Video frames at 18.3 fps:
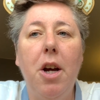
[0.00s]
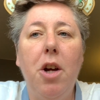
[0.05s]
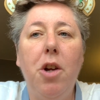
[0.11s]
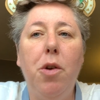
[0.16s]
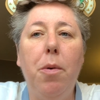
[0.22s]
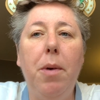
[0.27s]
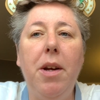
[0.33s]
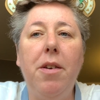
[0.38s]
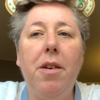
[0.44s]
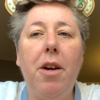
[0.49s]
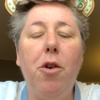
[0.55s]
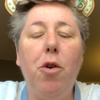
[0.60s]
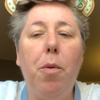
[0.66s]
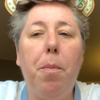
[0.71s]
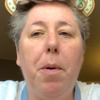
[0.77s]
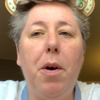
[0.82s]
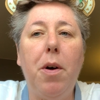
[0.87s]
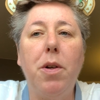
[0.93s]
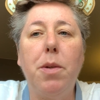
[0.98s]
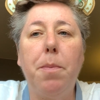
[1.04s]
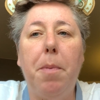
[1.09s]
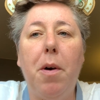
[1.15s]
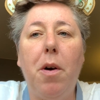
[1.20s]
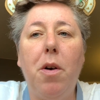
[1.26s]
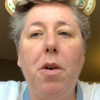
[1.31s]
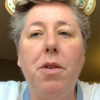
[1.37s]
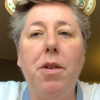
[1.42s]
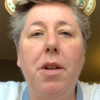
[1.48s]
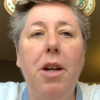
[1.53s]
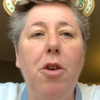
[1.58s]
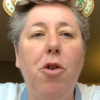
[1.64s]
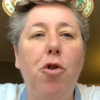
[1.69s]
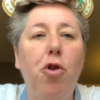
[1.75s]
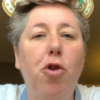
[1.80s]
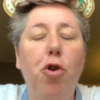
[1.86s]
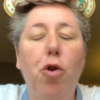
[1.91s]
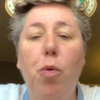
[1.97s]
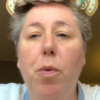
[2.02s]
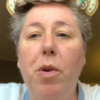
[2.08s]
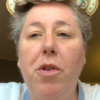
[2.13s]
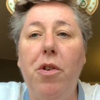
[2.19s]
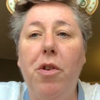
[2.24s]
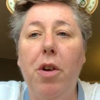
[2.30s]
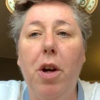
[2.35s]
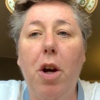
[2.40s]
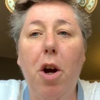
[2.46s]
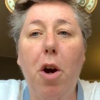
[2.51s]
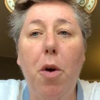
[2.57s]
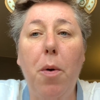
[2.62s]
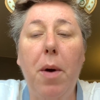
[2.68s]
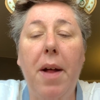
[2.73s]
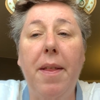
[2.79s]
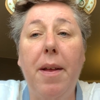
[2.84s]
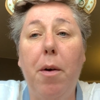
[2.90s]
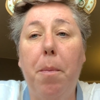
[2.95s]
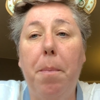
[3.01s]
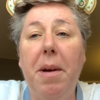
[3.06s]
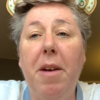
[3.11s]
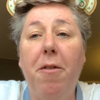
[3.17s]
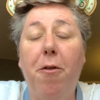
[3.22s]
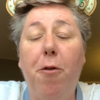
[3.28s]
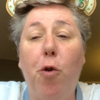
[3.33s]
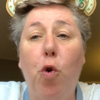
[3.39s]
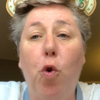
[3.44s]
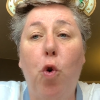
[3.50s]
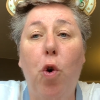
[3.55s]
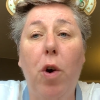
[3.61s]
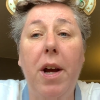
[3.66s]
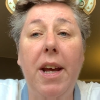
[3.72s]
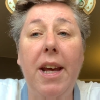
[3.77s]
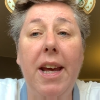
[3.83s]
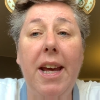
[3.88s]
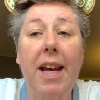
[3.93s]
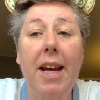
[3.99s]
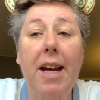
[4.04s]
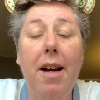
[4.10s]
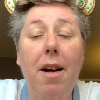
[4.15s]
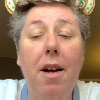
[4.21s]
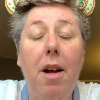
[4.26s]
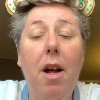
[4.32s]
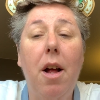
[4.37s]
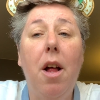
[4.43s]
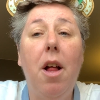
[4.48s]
to each annual pass party should you wish to go, and there'll be 4 a year.